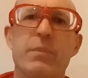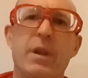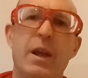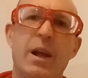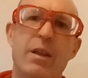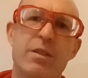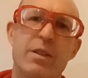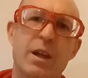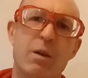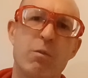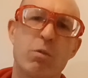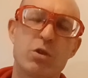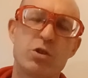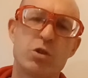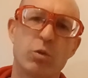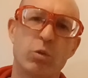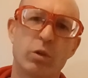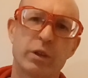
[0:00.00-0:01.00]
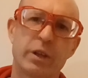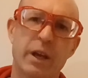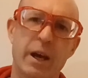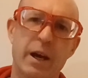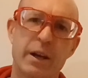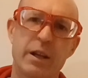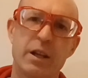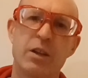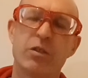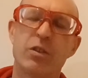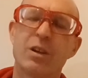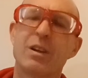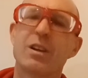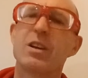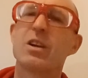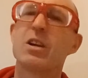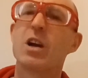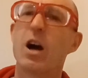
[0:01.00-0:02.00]
And then what you look at, is it
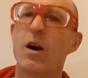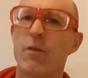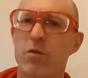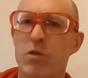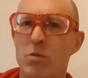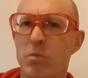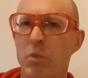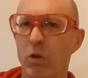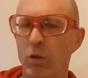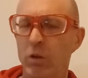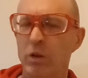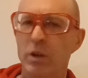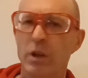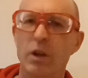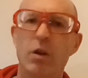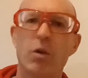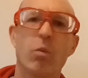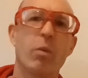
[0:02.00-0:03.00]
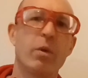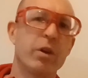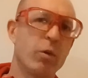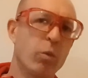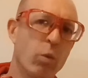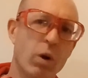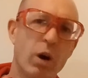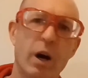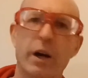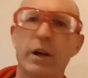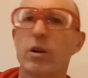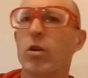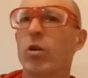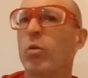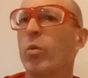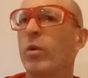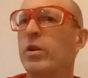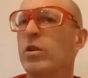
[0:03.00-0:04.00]
comfortable when you walk or
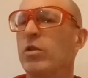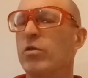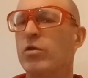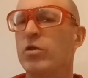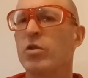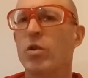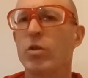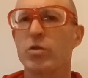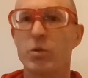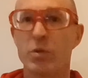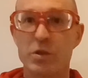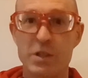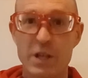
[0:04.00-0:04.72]
when you do a